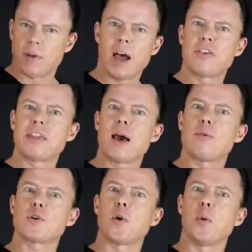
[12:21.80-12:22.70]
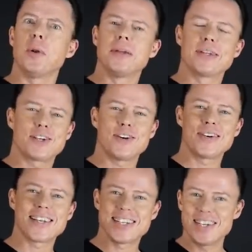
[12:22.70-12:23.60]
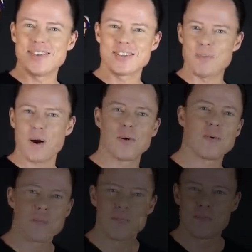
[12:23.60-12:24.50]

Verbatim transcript: I think that was all. So see you tomorrow.